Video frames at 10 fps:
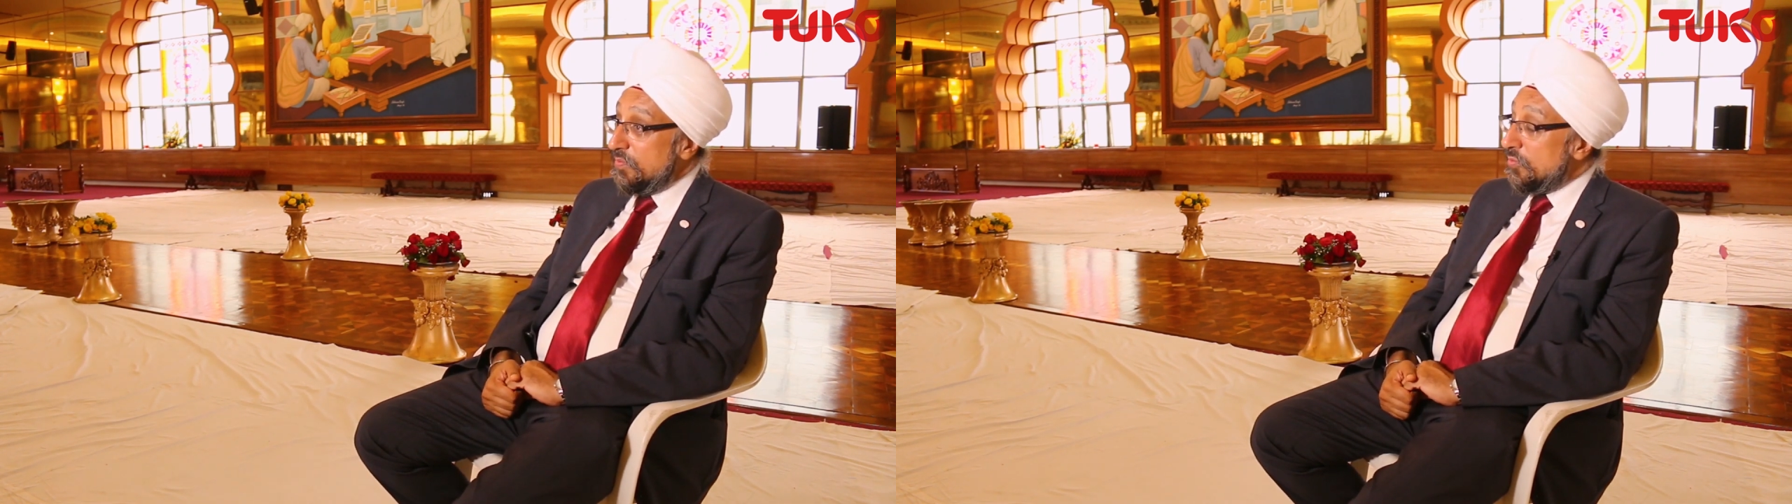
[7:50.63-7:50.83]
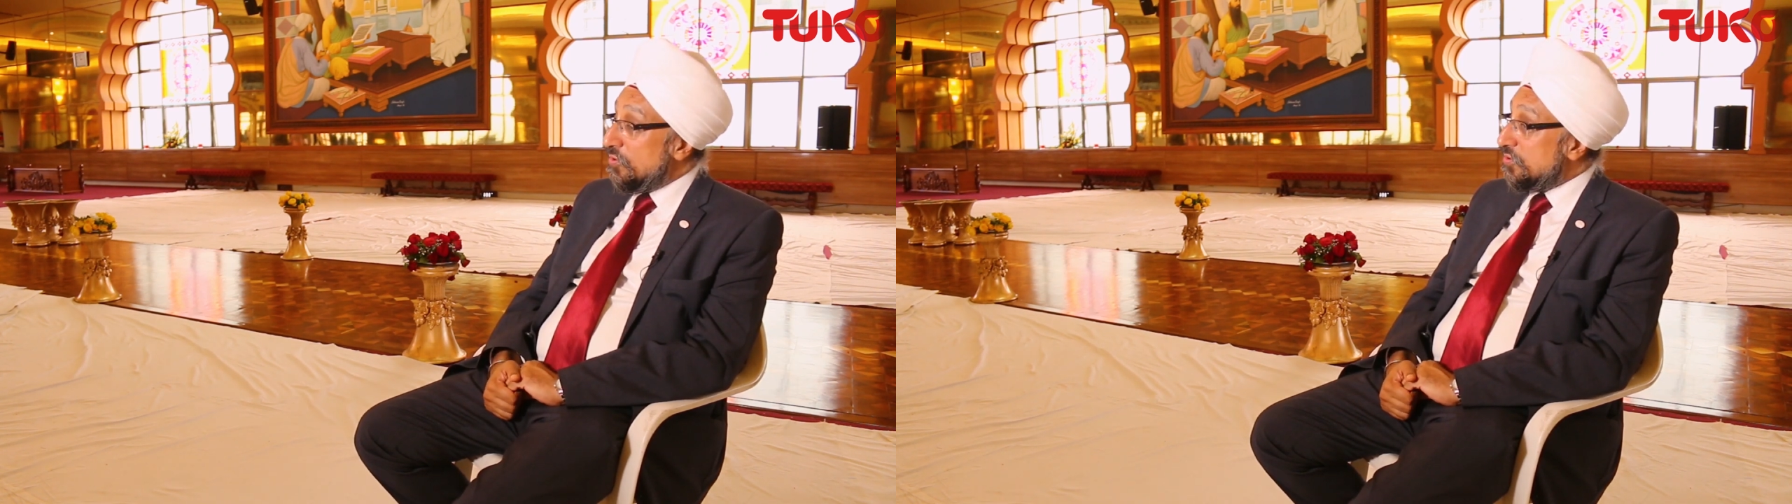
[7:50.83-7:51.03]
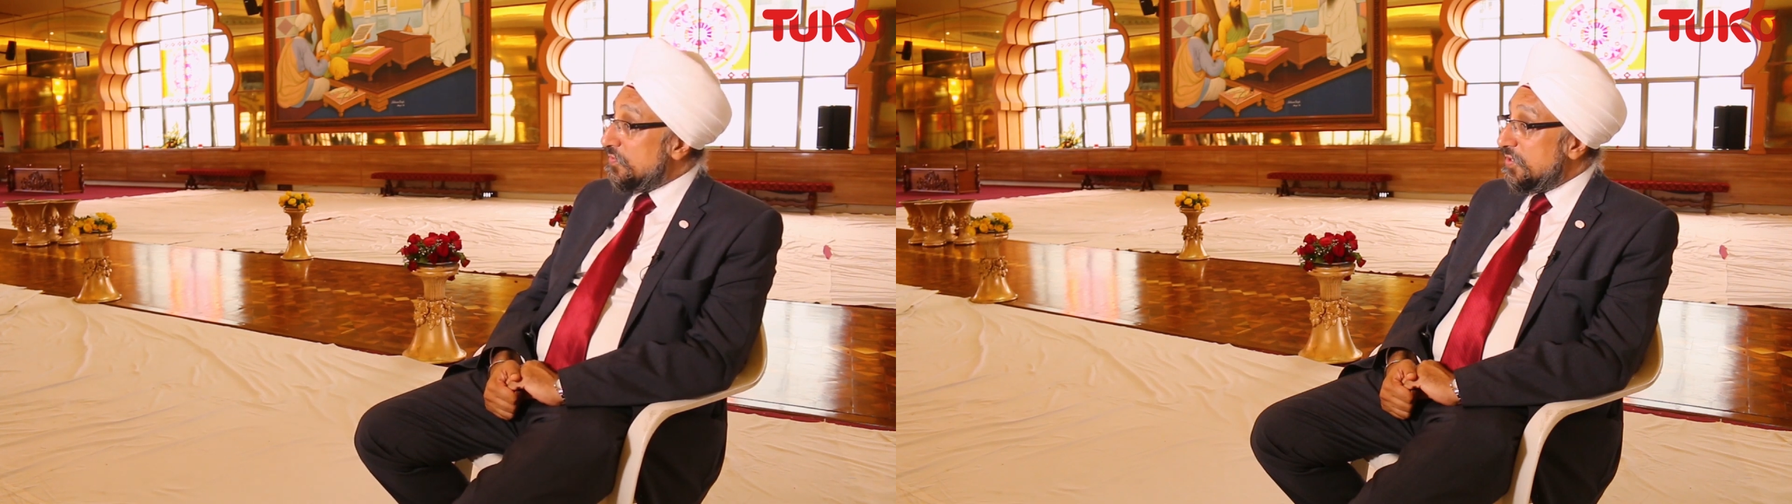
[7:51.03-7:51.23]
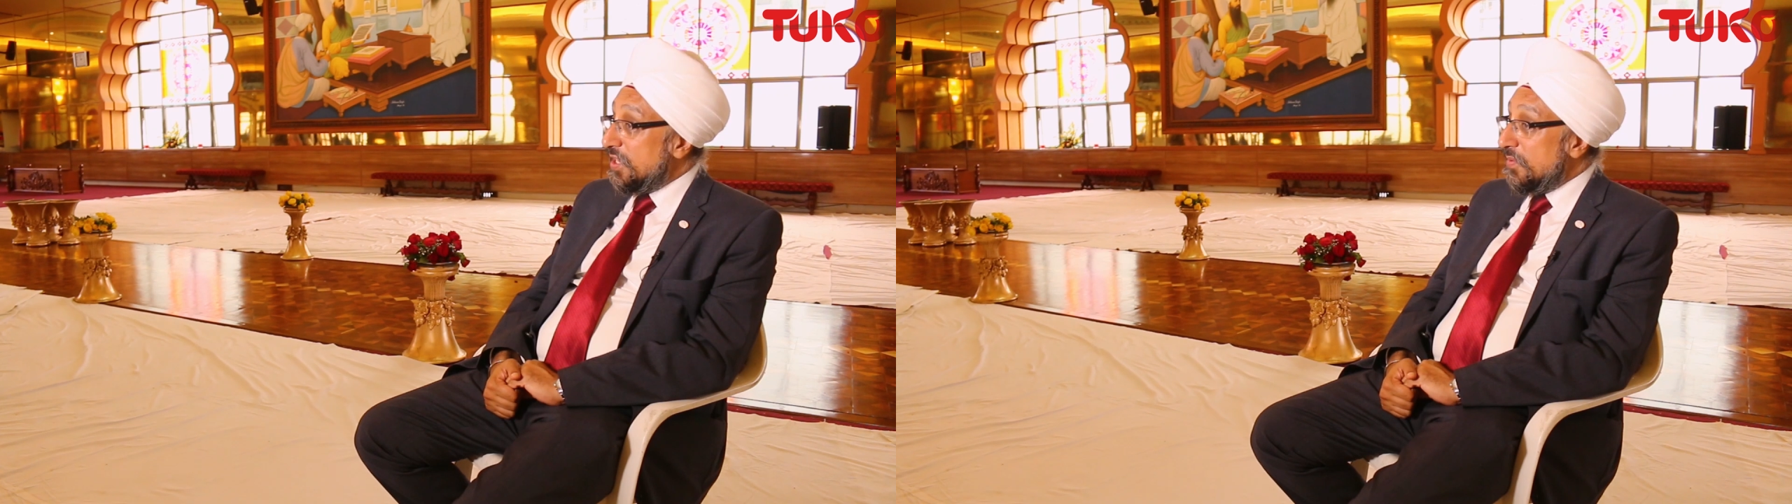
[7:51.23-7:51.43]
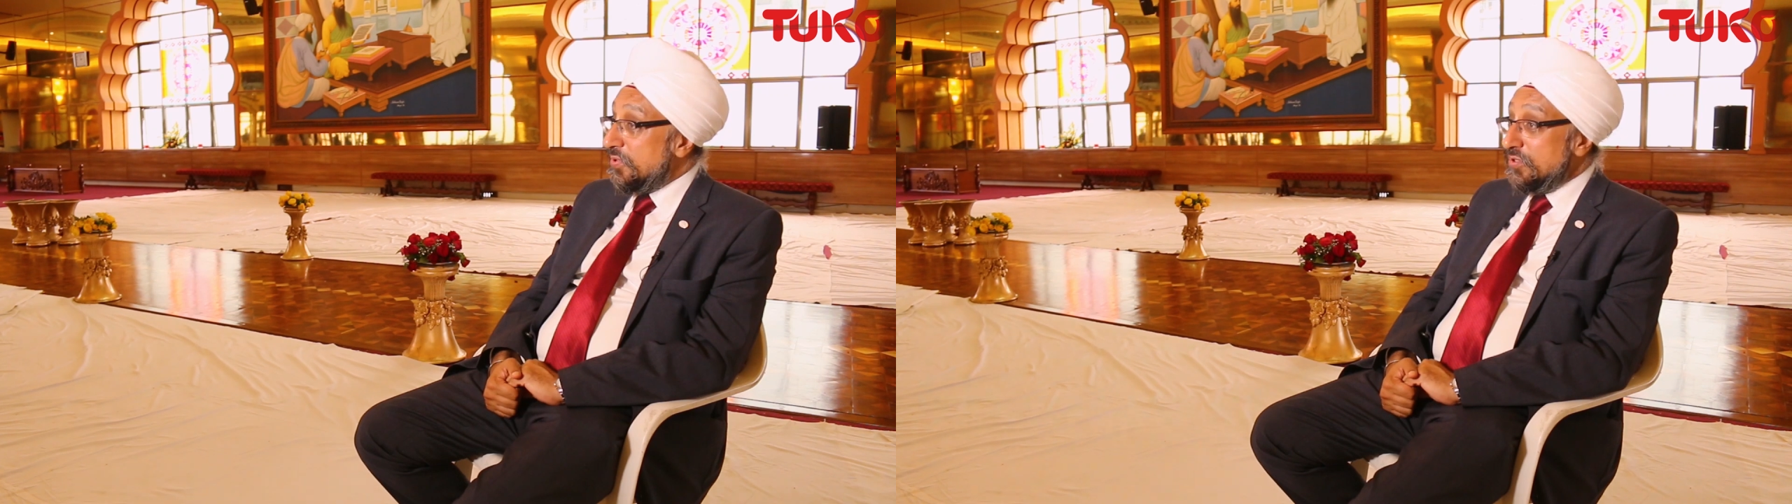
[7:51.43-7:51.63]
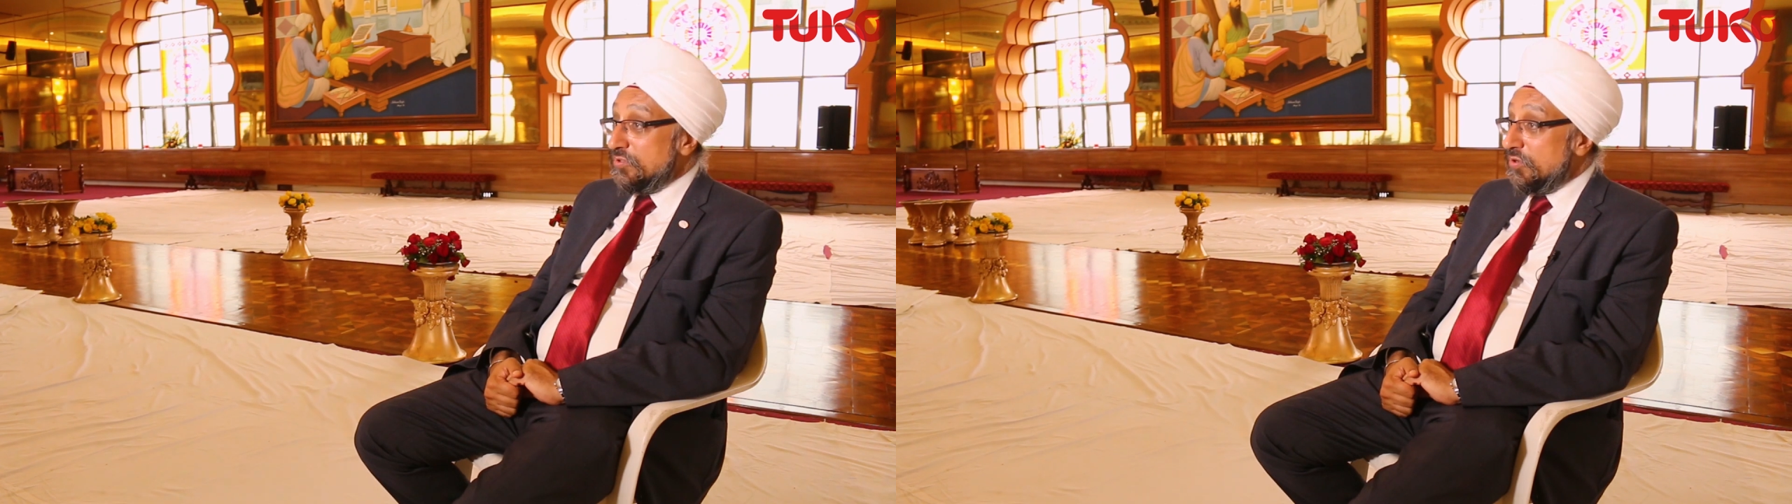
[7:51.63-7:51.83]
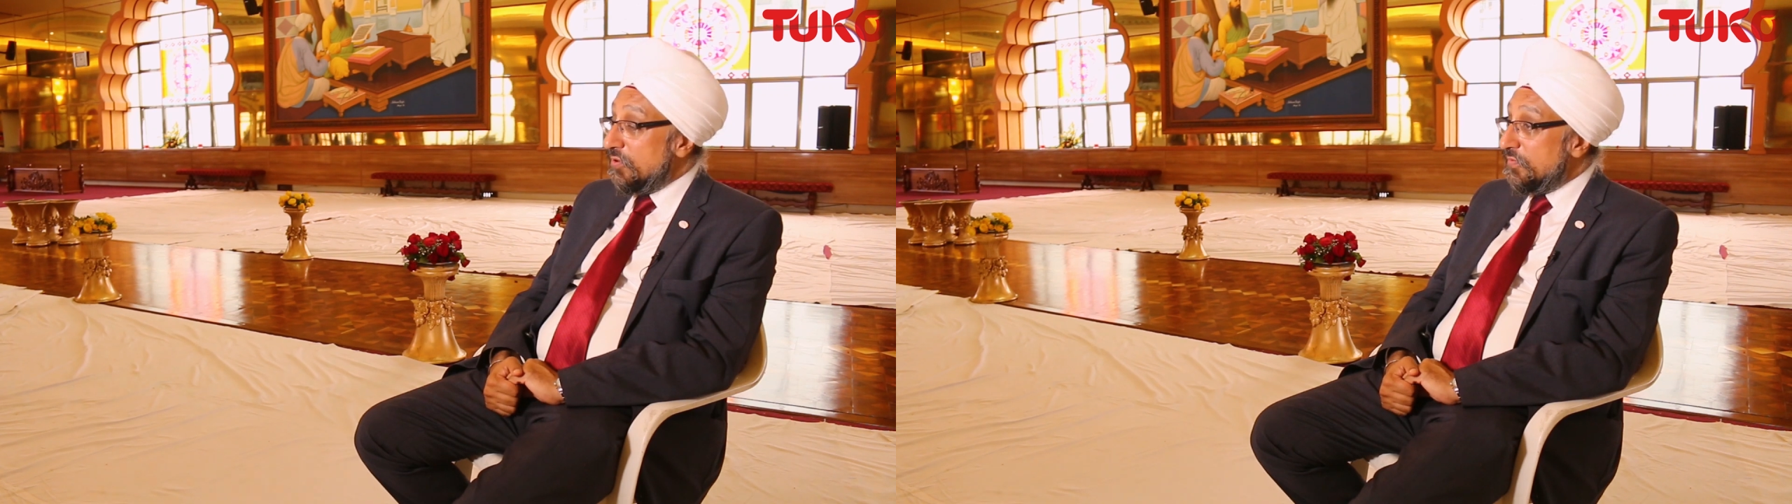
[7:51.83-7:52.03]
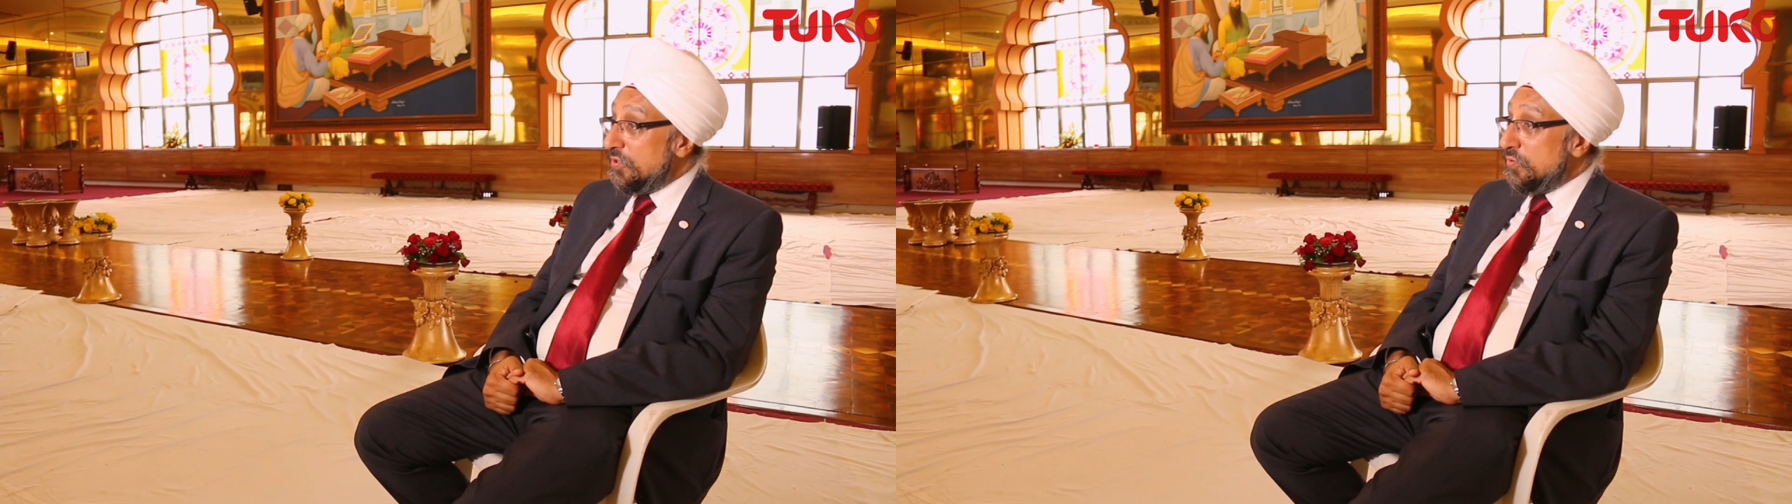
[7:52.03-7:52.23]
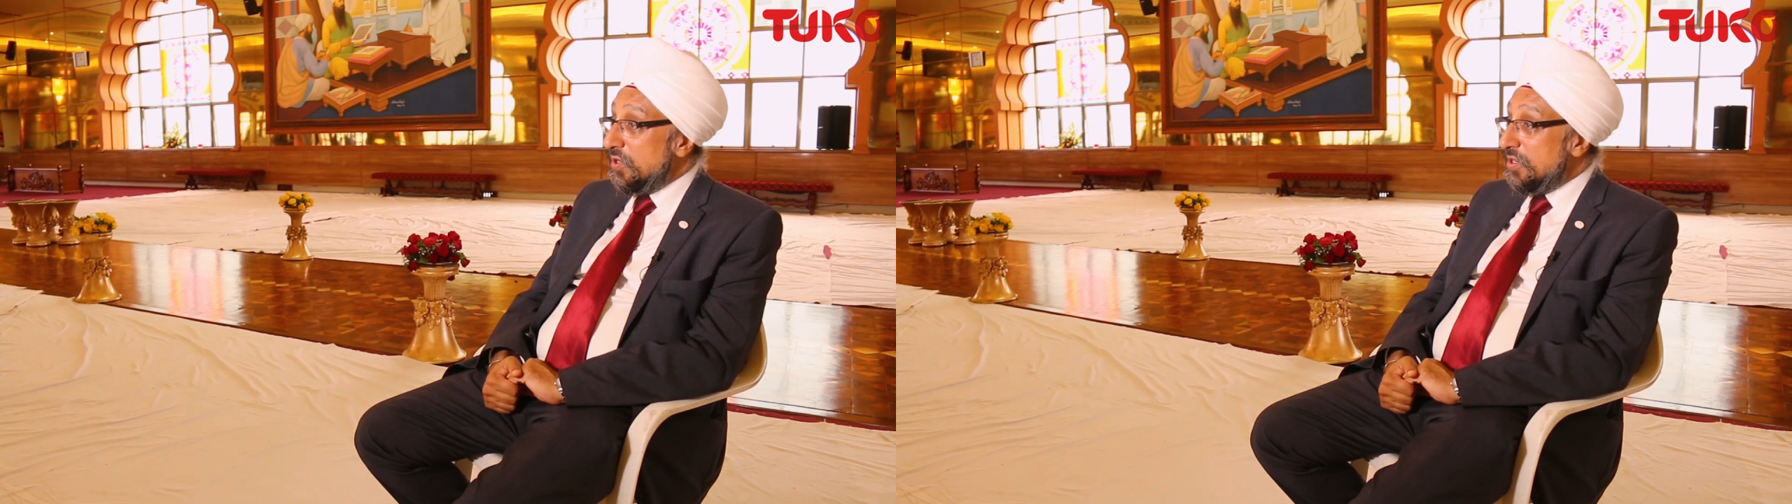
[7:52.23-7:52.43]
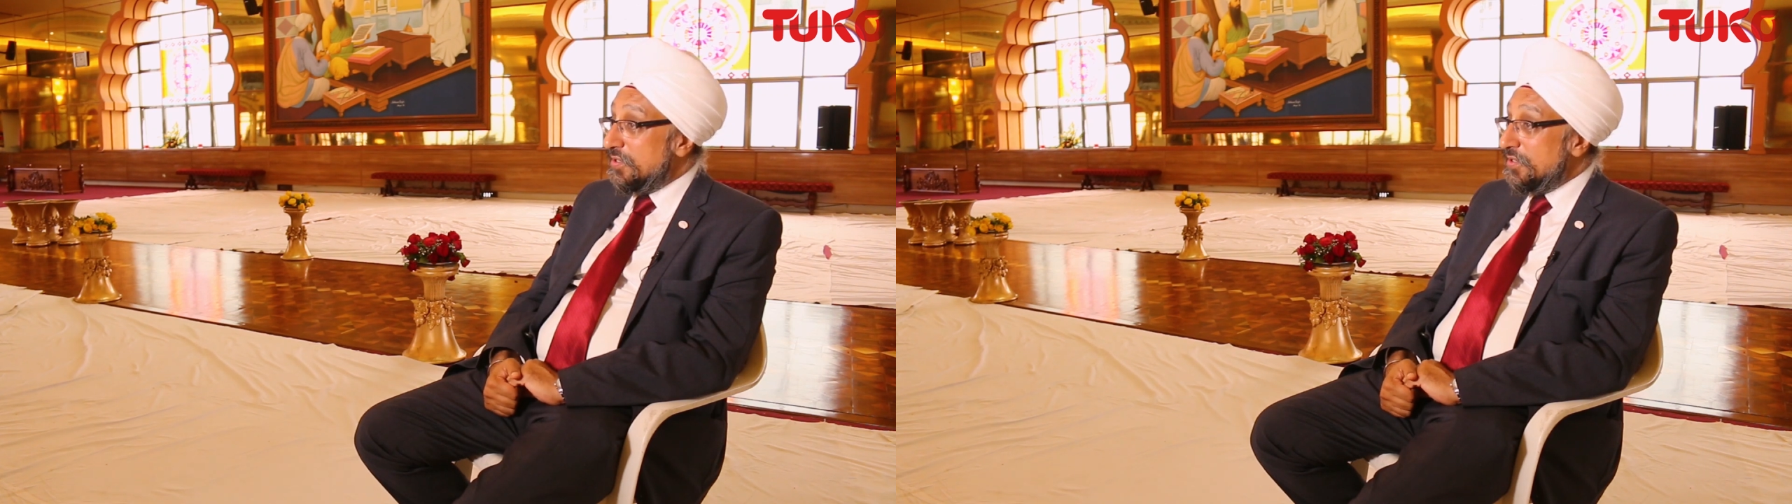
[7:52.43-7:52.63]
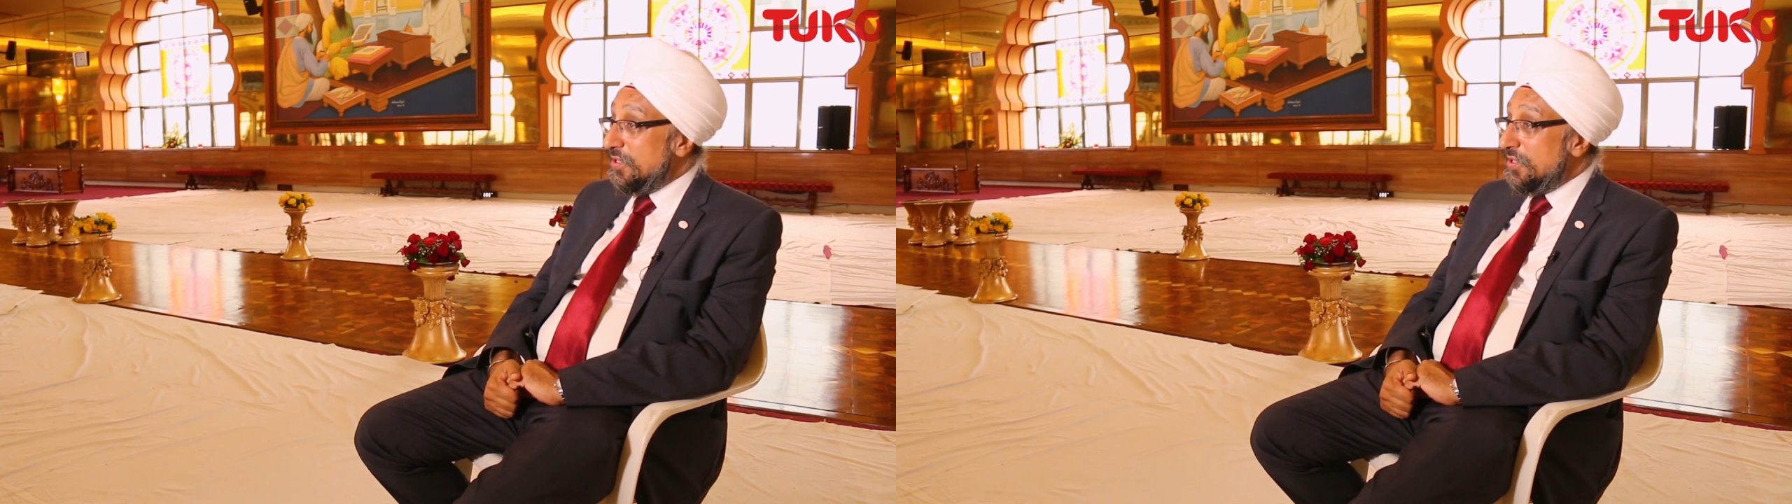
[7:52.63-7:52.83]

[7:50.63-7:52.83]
In most of the temples all over the world,